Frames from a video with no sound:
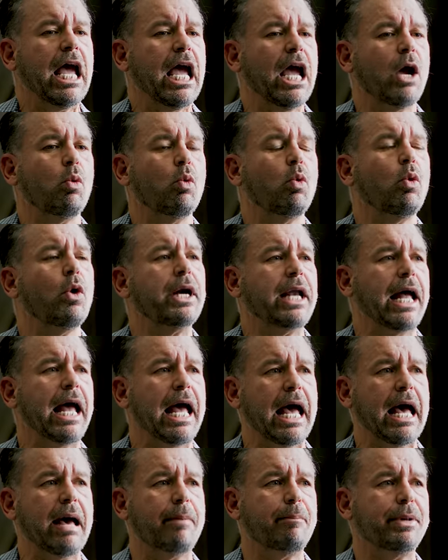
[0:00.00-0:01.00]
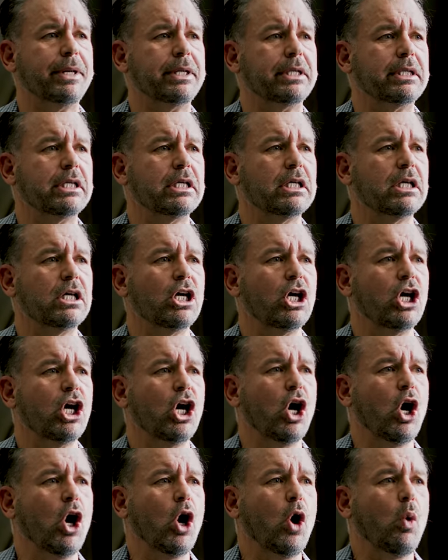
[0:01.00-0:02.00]
And what happened
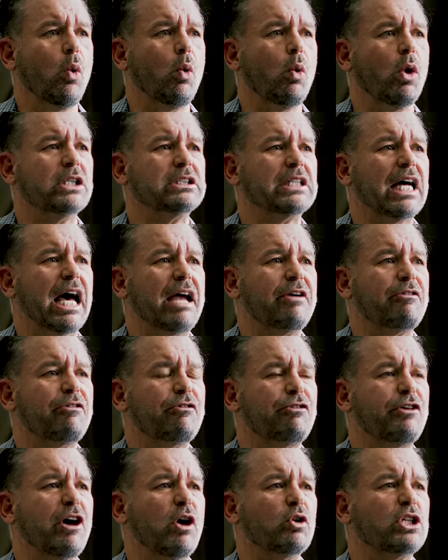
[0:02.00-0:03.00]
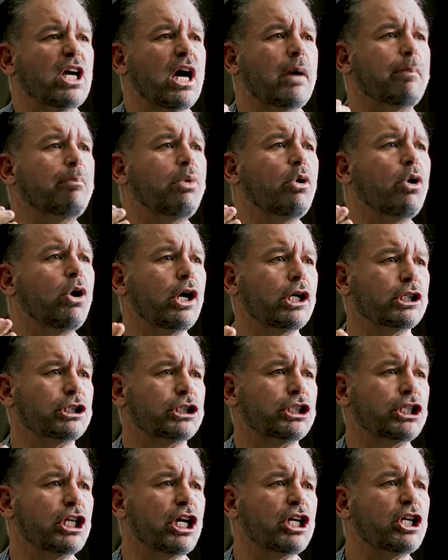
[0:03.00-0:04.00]
was I felt a
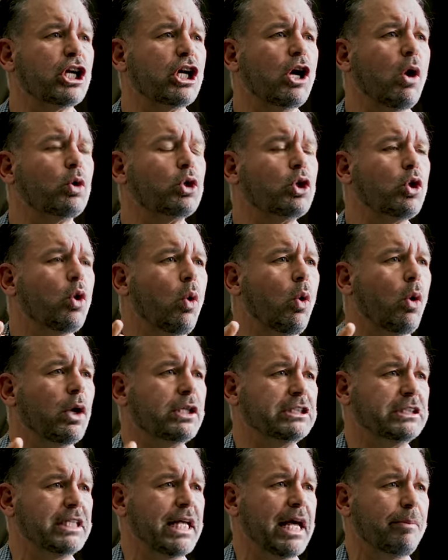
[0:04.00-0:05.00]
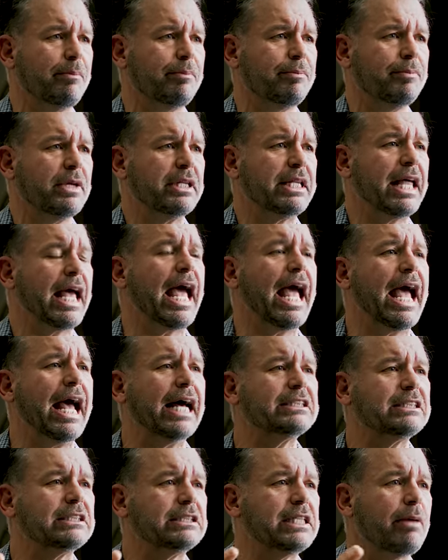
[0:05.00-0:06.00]
push to go towards them to
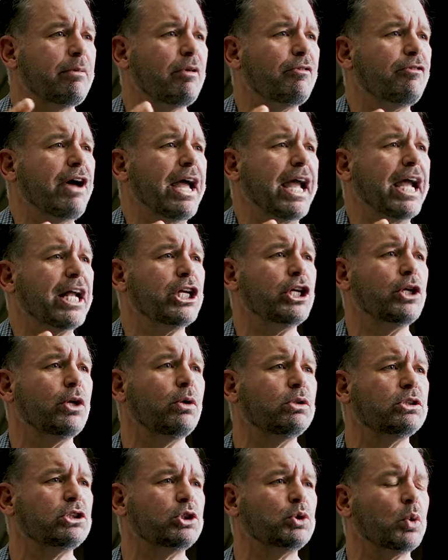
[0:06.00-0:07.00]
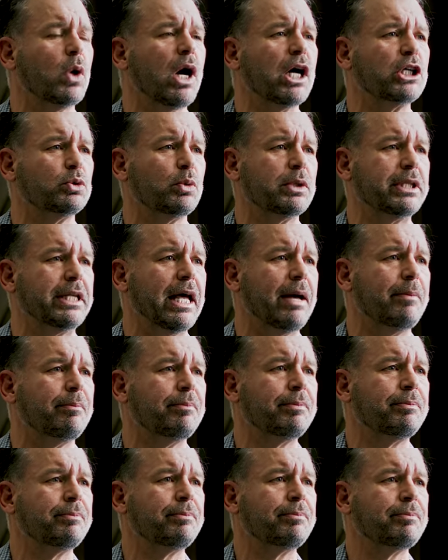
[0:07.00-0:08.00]
ask them if I could use drugs with
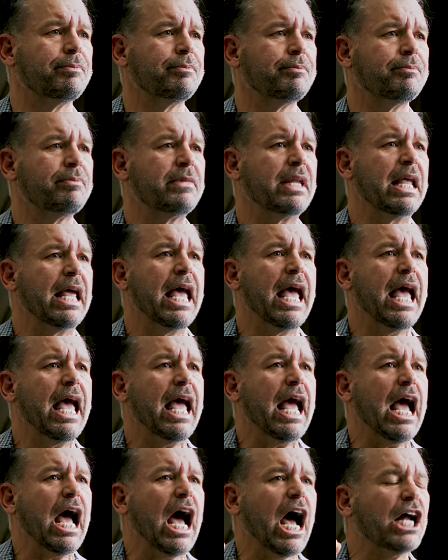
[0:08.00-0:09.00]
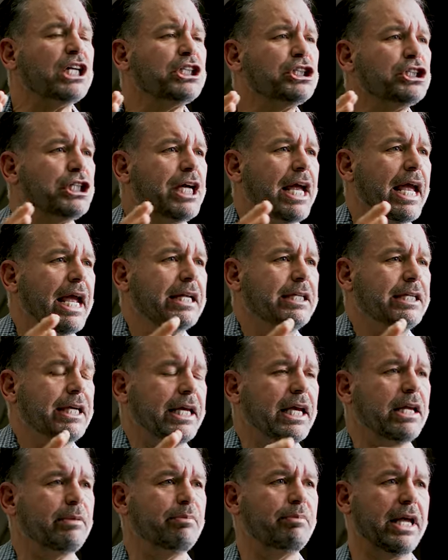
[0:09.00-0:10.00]
them. A
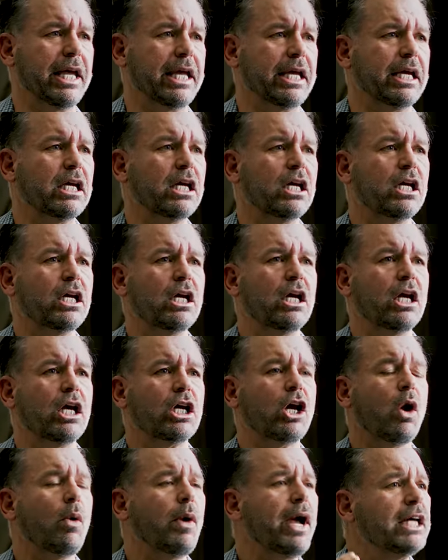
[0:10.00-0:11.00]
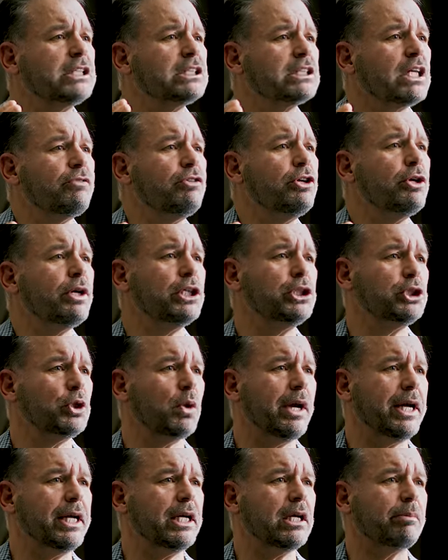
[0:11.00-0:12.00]
chanting in me, go ask if you could
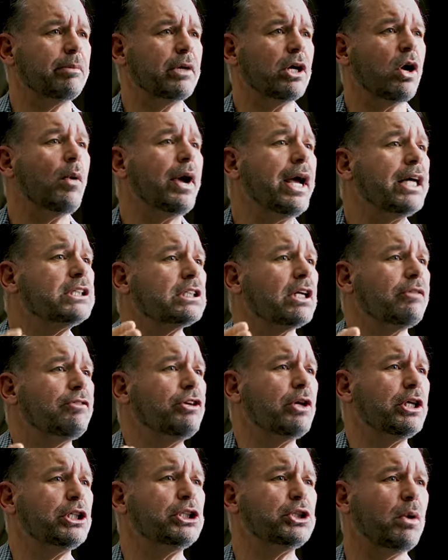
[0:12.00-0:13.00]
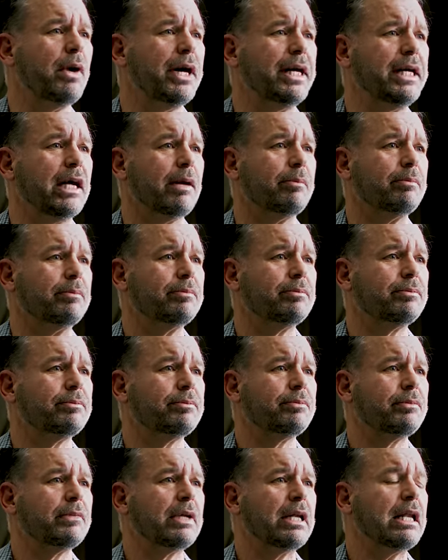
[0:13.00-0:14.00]
join them. Go ask if you could join them.
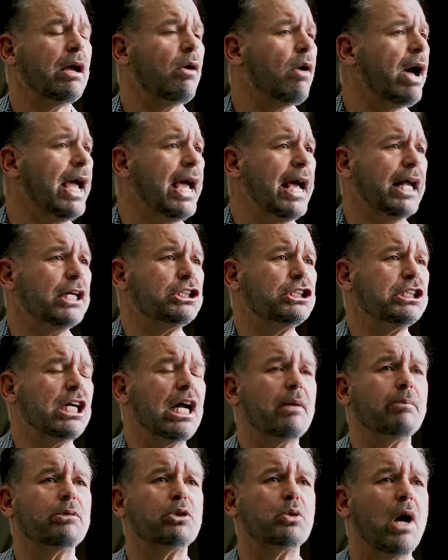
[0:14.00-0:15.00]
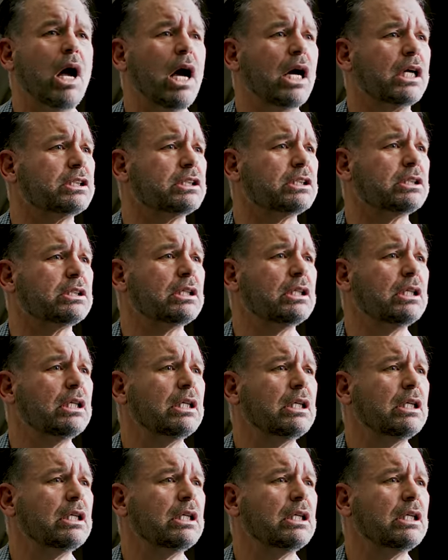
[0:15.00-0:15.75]
Now, I hadn't shot up drugs.